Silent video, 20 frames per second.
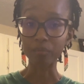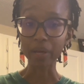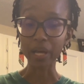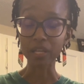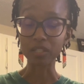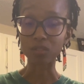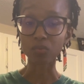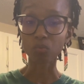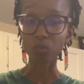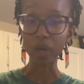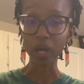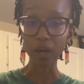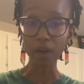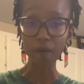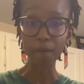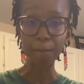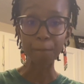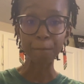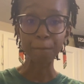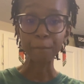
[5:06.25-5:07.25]
as
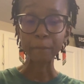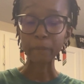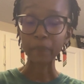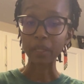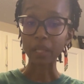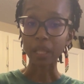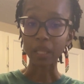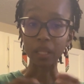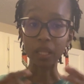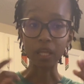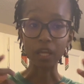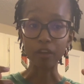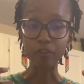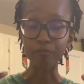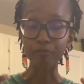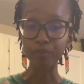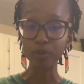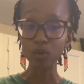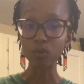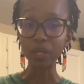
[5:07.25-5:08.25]
well. The
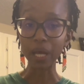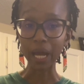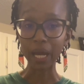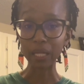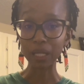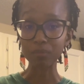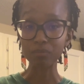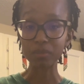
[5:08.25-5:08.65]
food items